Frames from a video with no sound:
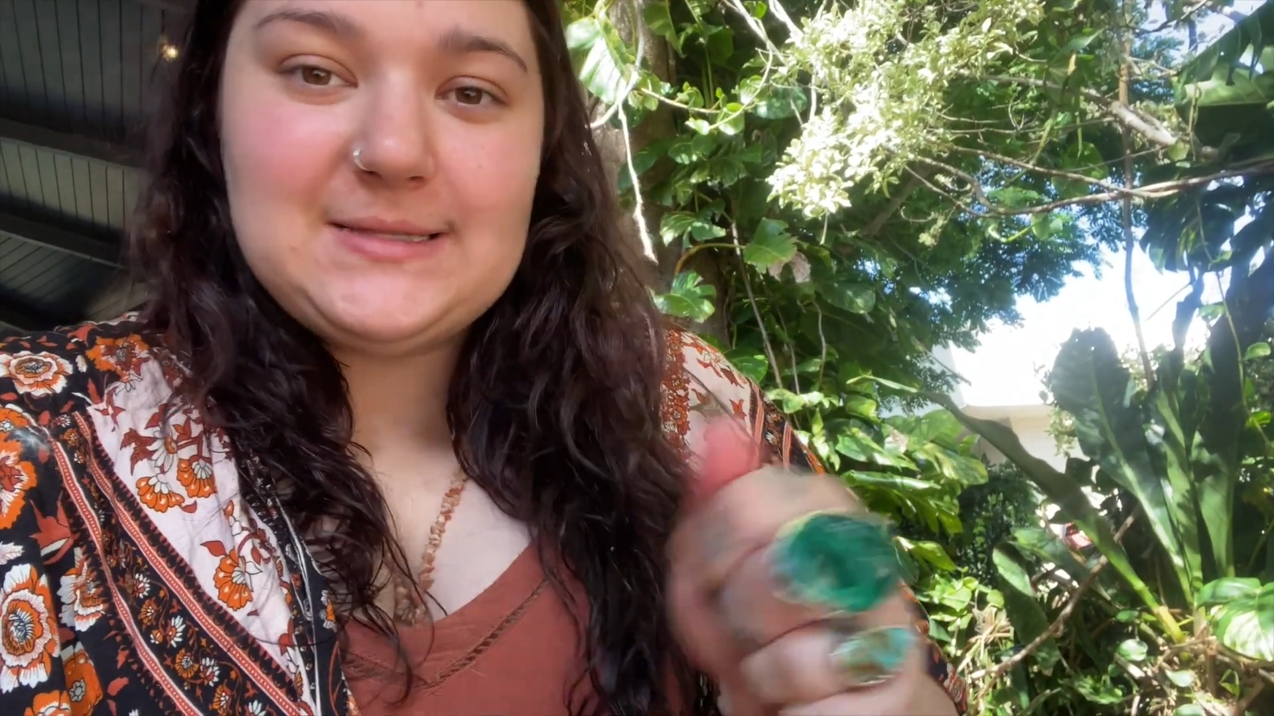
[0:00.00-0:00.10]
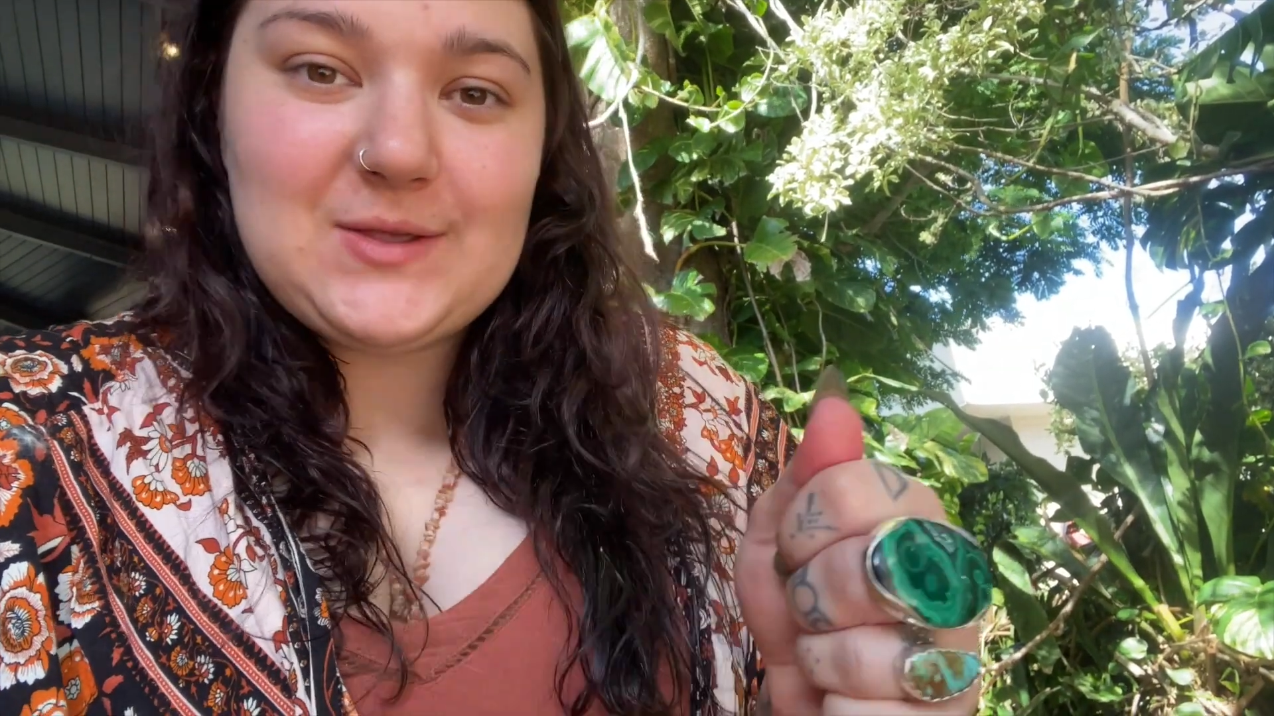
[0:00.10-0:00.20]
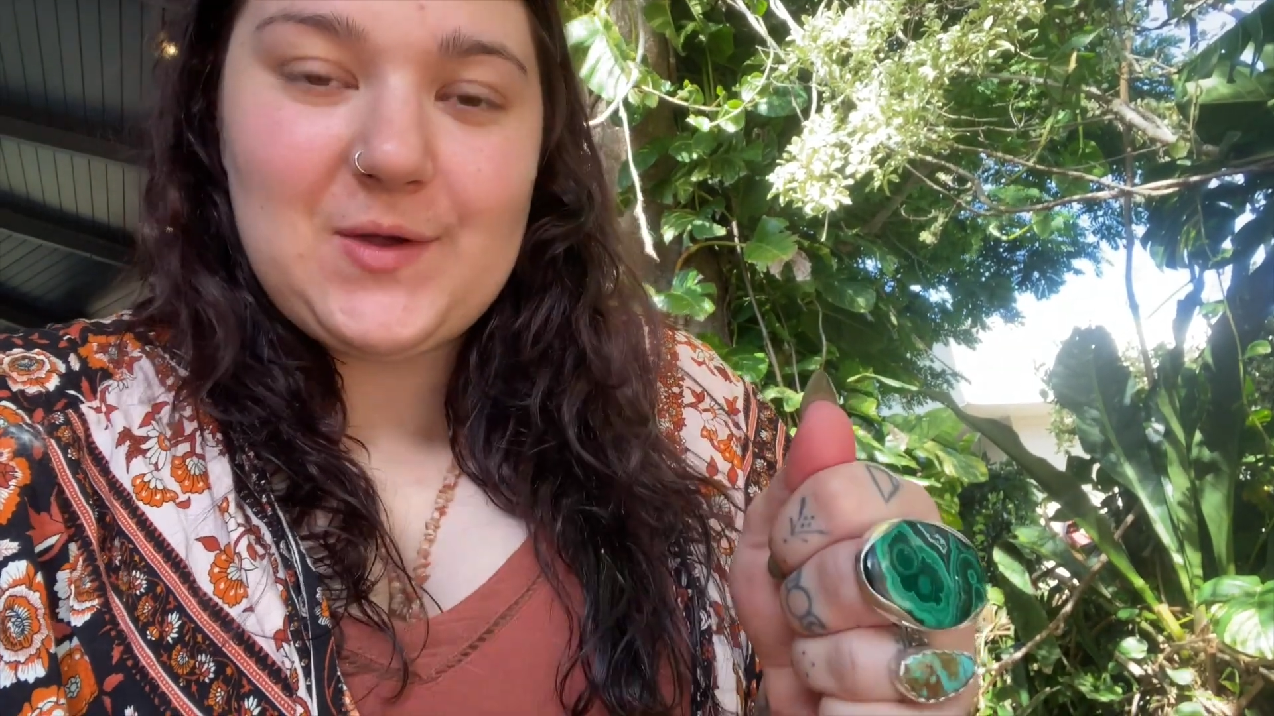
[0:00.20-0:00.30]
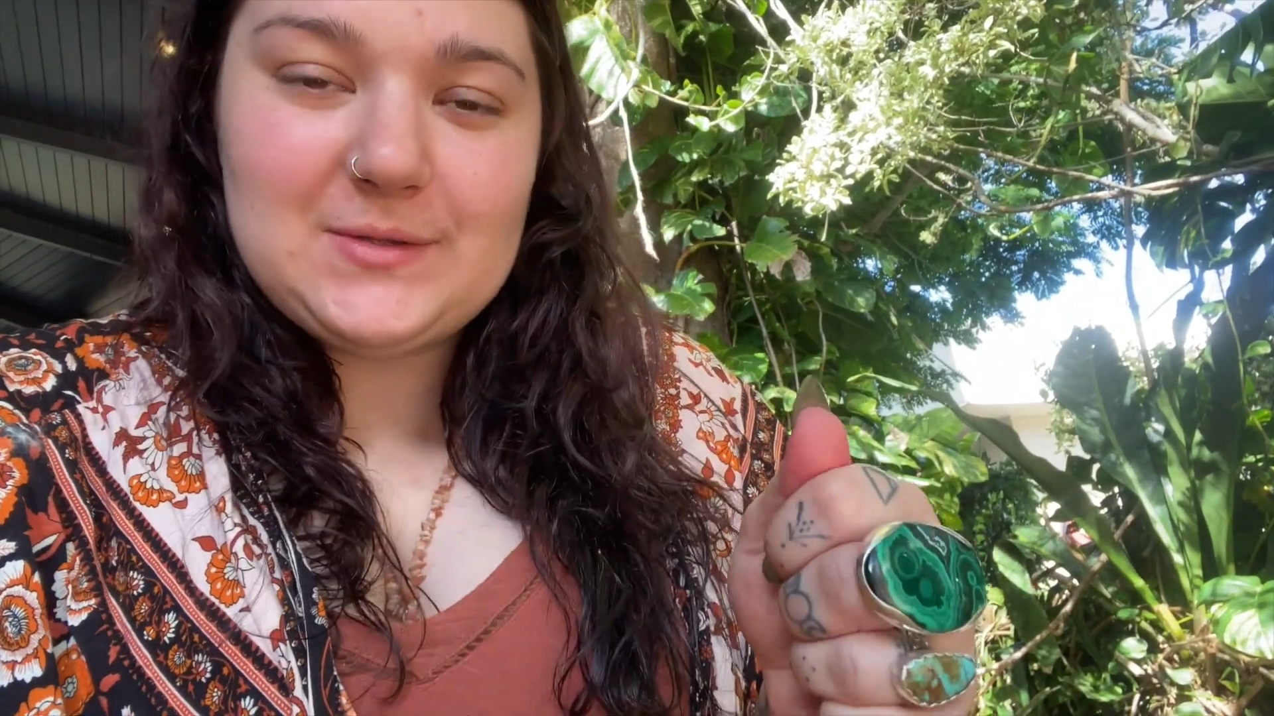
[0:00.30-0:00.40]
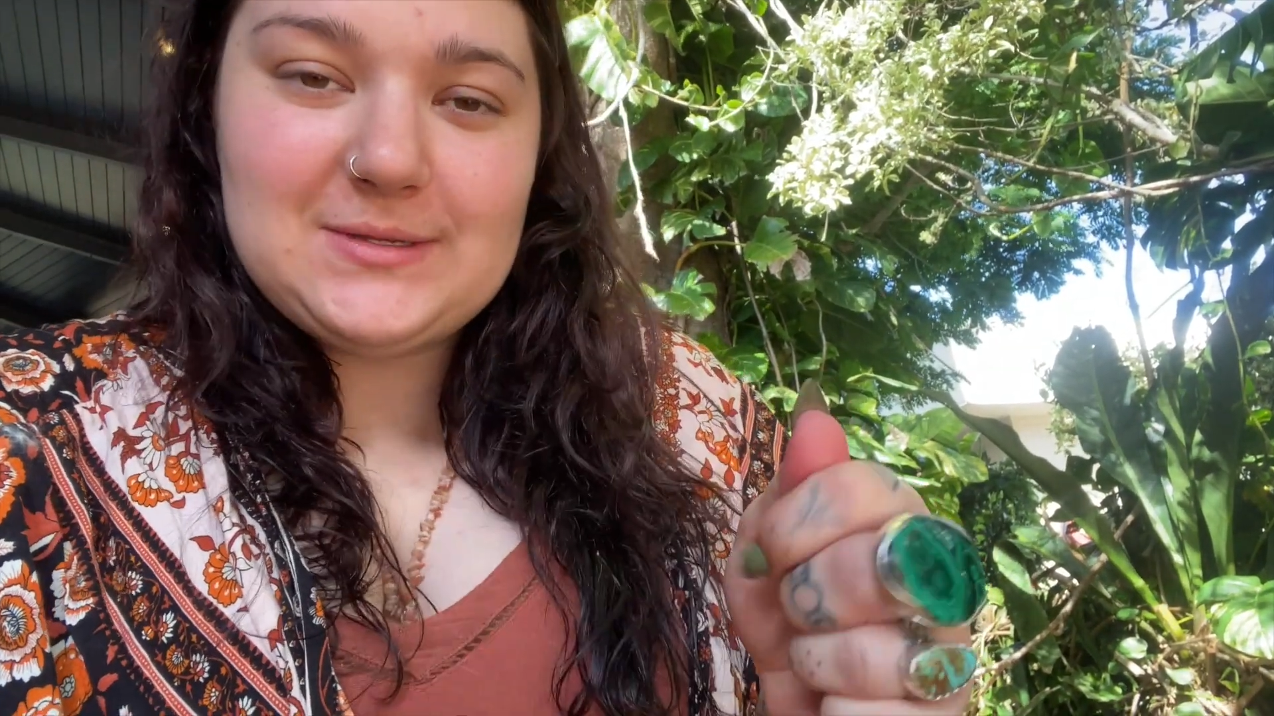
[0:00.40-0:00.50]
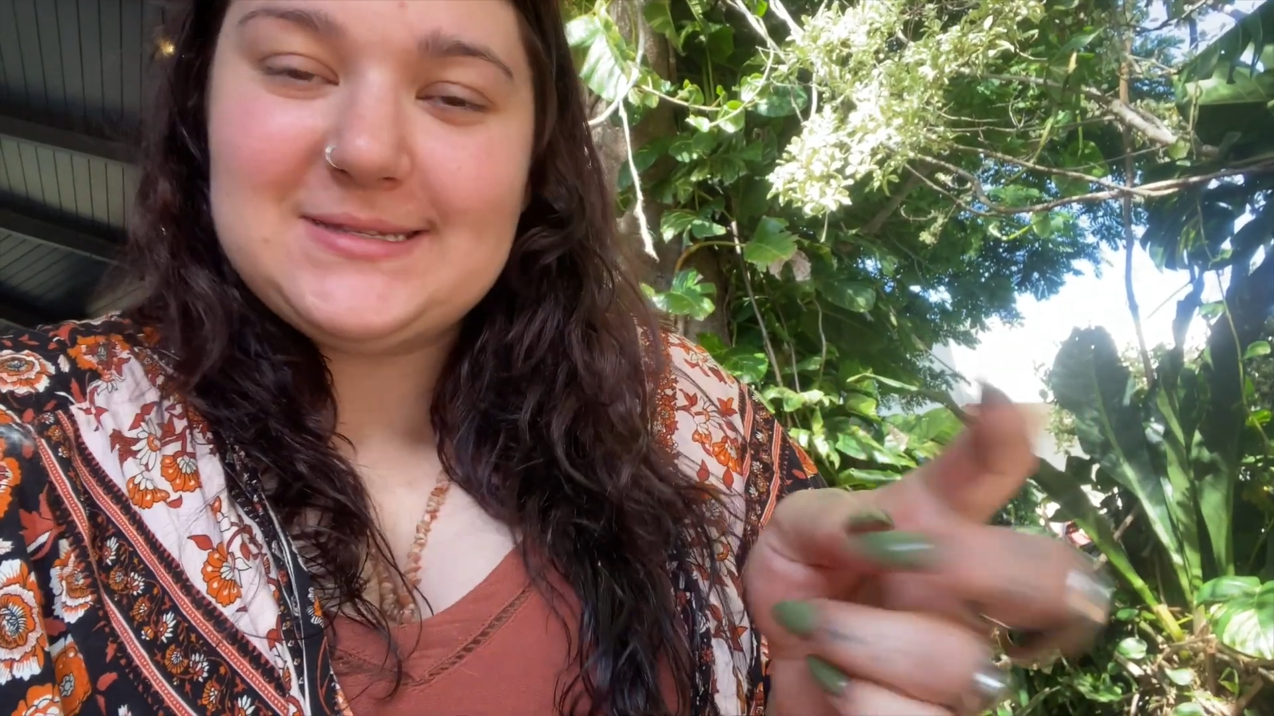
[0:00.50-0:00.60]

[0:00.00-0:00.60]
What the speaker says: scone.